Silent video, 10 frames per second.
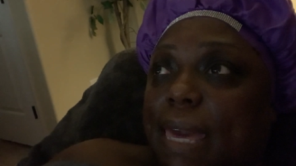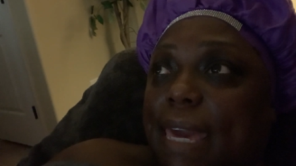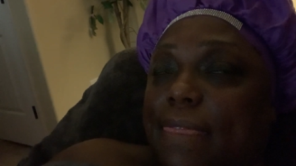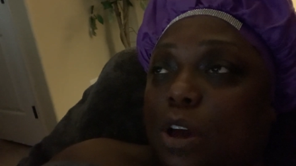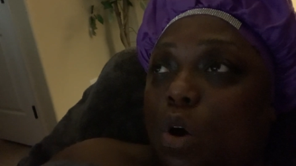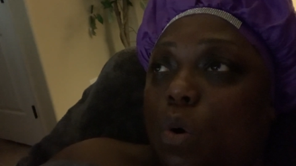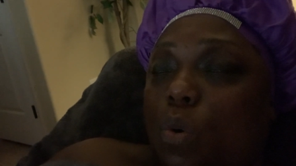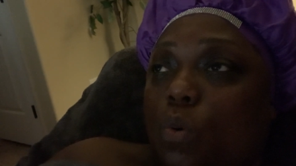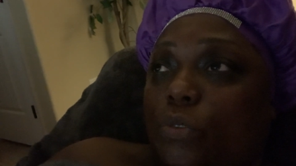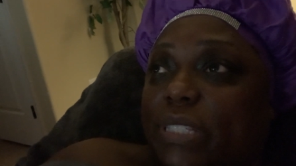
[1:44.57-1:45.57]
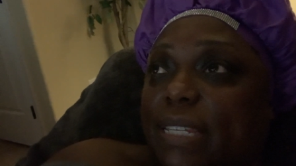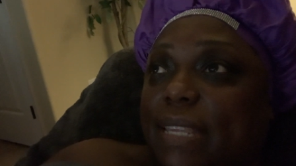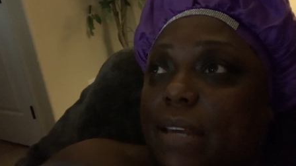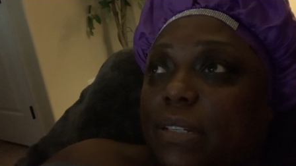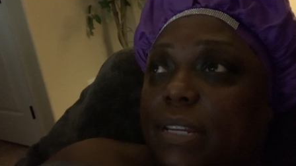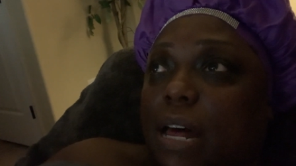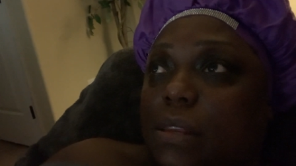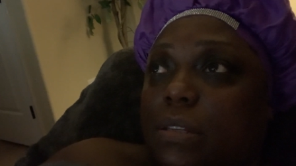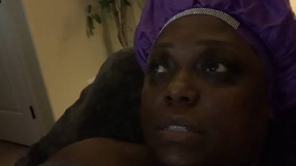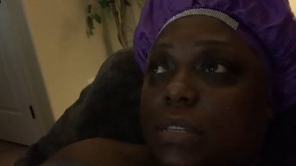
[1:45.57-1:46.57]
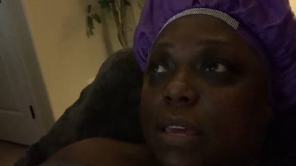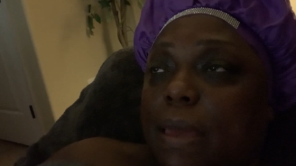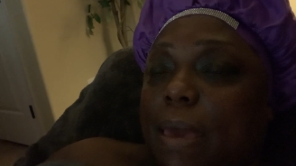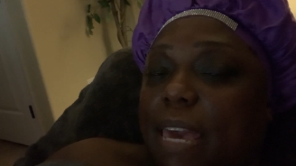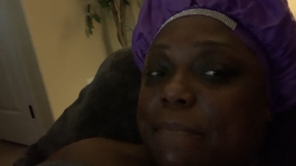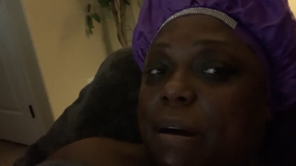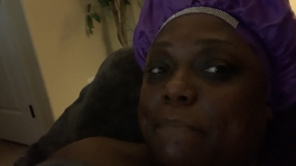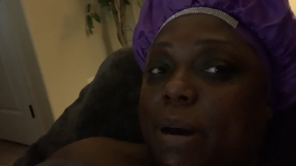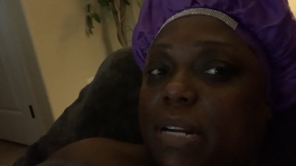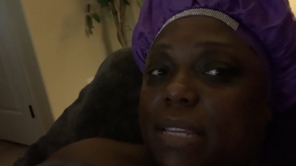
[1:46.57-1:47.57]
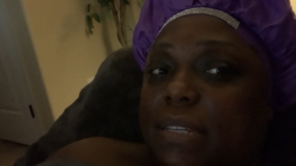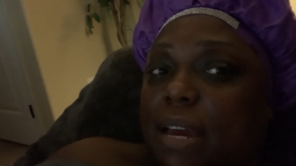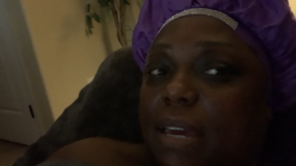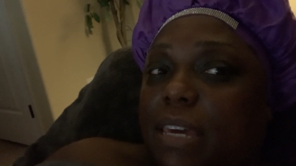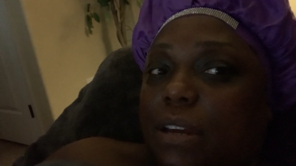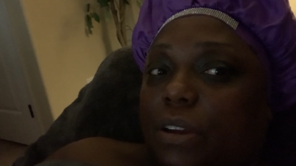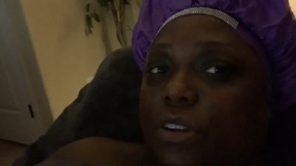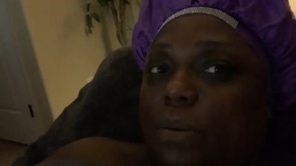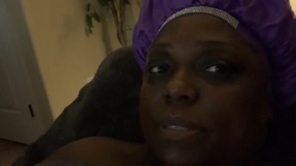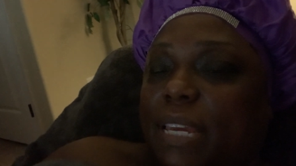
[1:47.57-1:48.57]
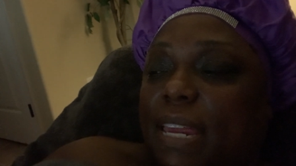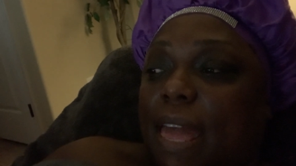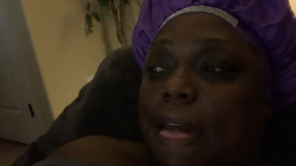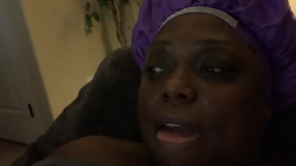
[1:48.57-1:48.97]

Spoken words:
in the hole for $6,000. And my money is not here. You know what I'm saying?